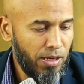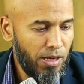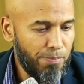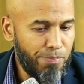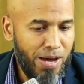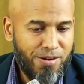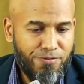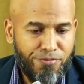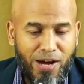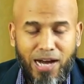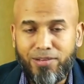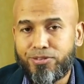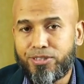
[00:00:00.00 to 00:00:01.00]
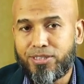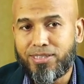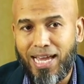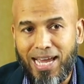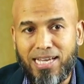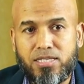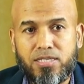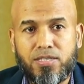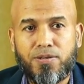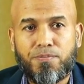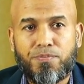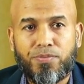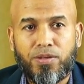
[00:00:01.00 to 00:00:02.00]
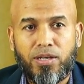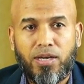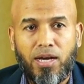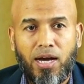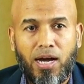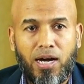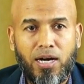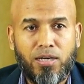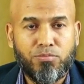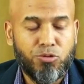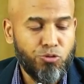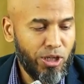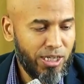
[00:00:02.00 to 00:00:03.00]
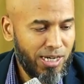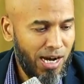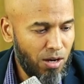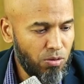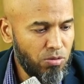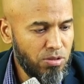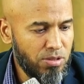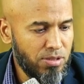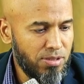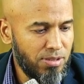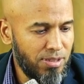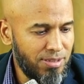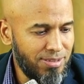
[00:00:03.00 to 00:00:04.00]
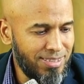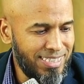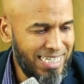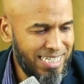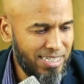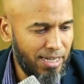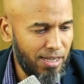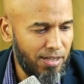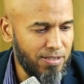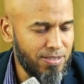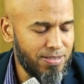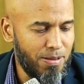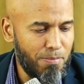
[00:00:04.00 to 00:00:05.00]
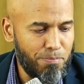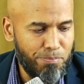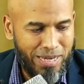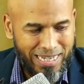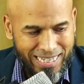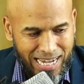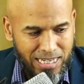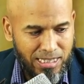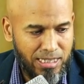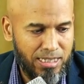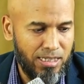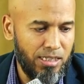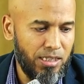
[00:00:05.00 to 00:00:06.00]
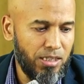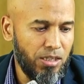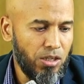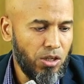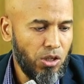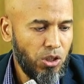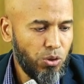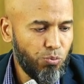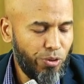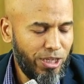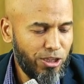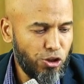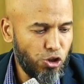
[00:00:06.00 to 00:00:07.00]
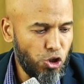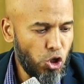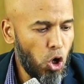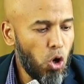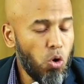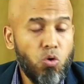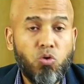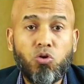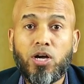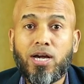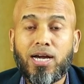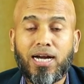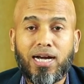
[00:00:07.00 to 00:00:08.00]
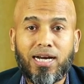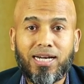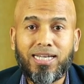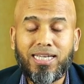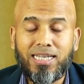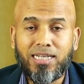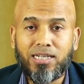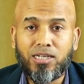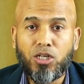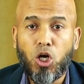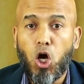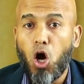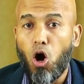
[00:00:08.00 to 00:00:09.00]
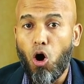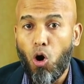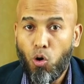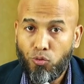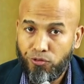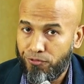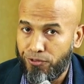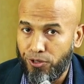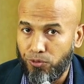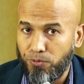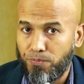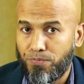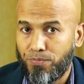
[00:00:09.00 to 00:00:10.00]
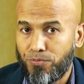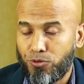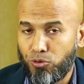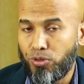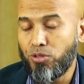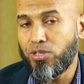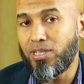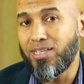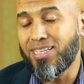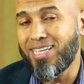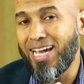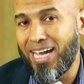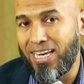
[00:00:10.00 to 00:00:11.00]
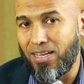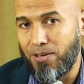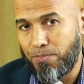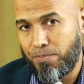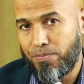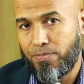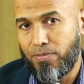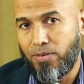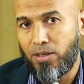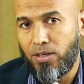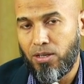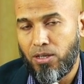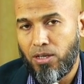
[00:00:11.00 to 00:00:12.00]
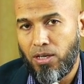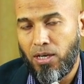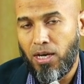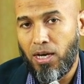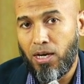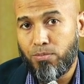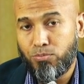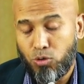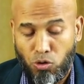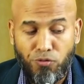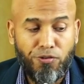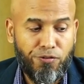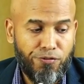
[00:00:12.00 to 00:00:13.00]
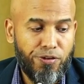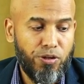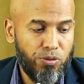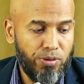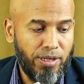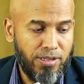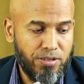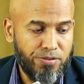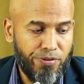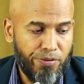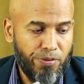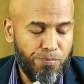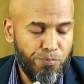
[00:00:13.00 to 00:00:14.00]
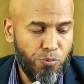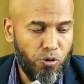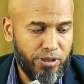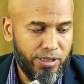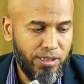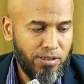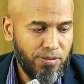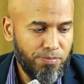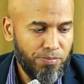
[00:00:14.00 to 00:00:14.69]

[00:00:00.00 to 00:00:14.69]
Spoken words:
Band 5 says recounts details mechanically with no clear overview. So you see, again, overview is very important.